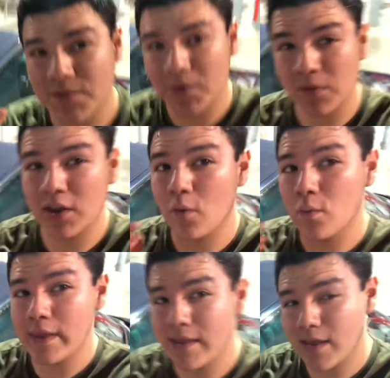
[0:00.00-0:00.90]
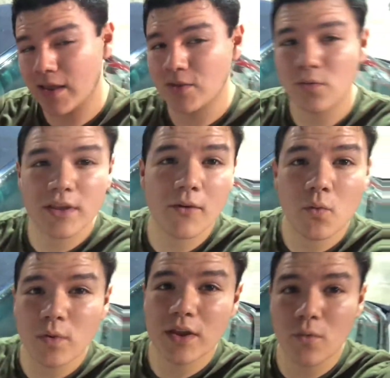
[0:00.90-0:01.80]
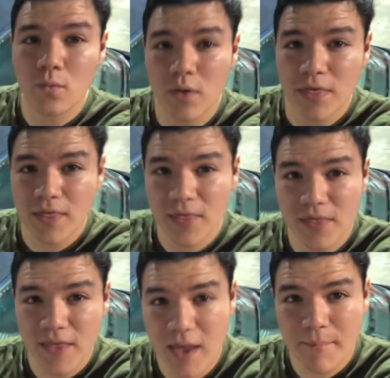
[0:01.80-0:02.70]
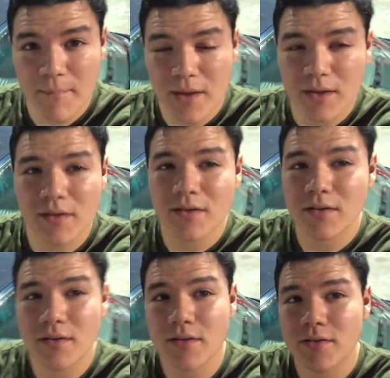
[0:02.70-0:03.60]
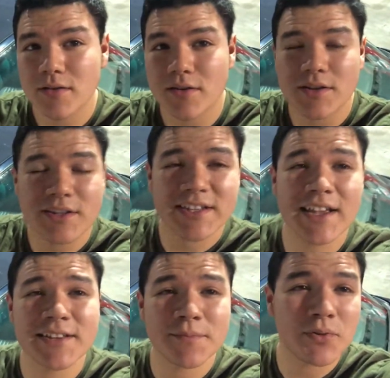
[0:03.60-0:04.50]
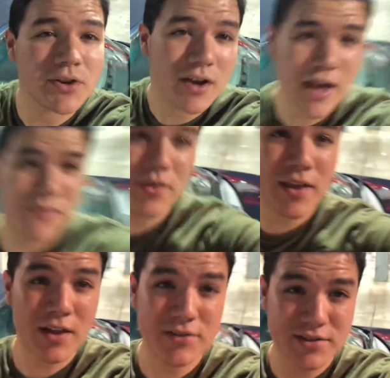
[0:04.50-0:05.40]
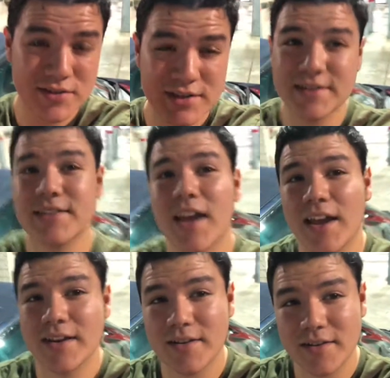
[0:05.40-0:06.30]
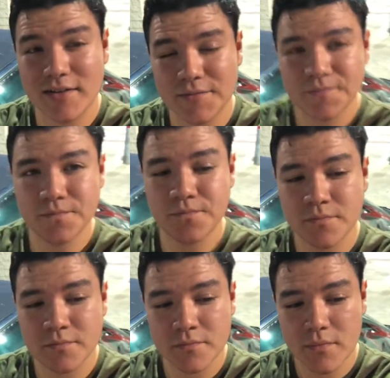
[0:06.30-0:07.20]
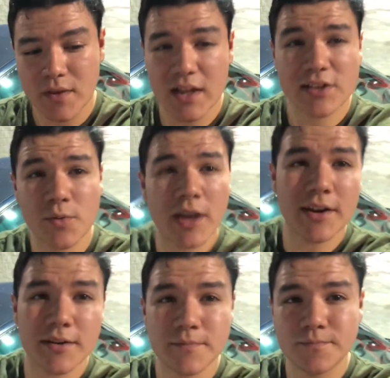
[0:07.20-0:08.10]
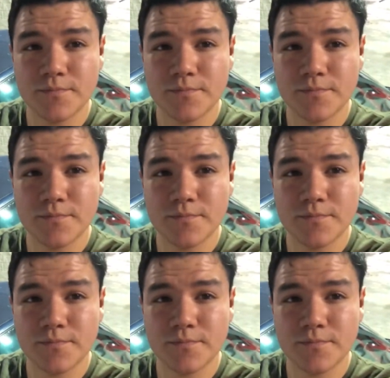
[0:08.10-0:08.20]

for only a week and you only have a week with them, you tend to put everything else to the side. And that's what I did.